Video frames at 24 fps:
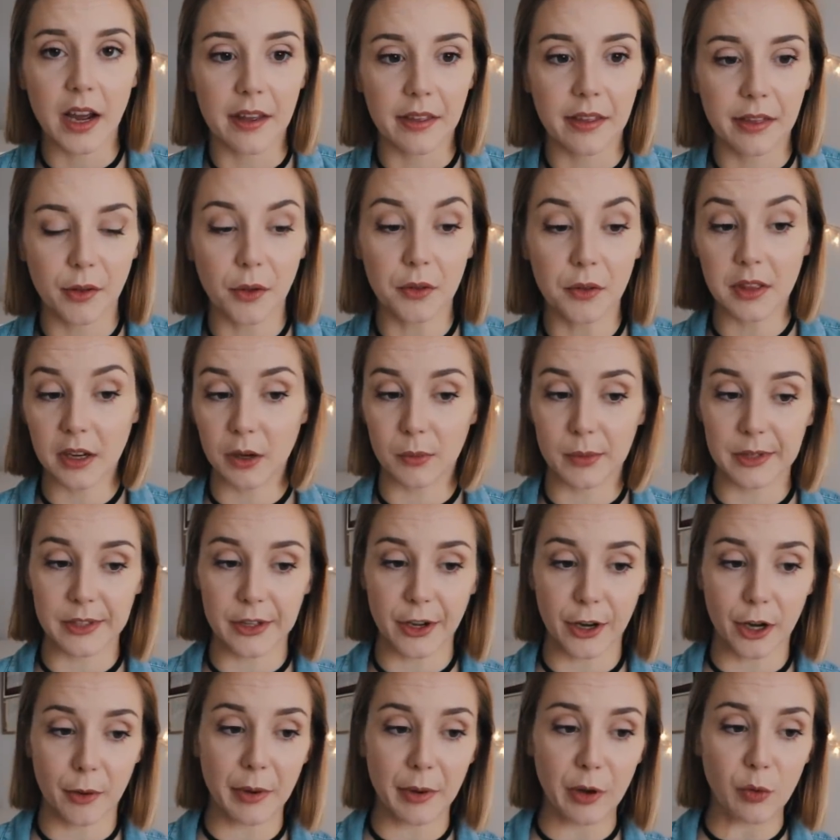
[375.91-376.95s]
I thought that it was
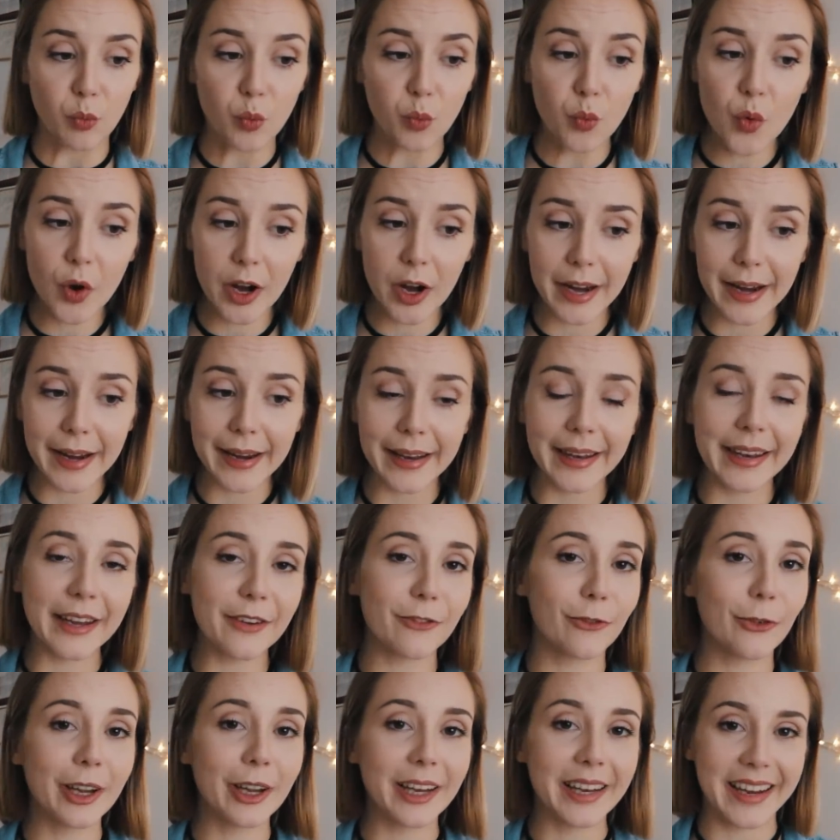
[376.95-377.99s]
gonna be
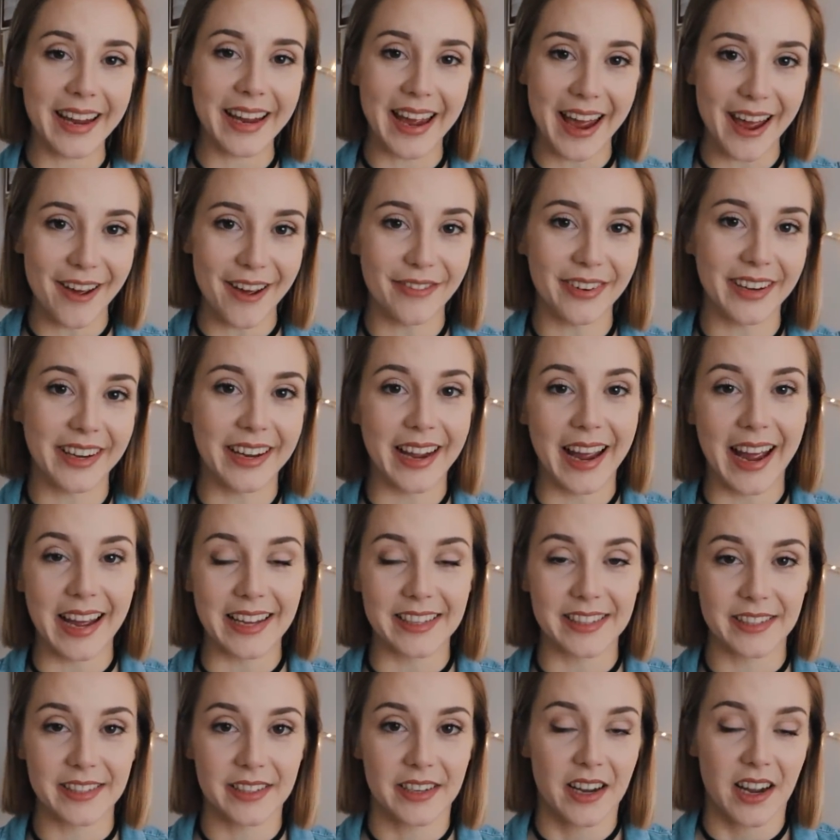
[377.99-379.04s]
really heavy,
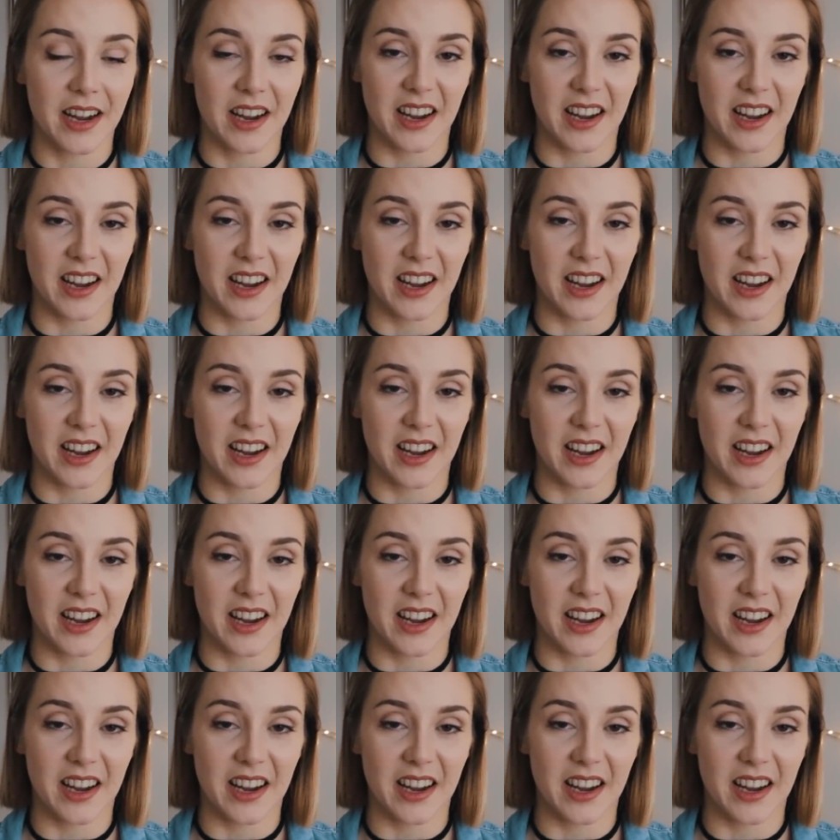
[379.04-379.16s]
as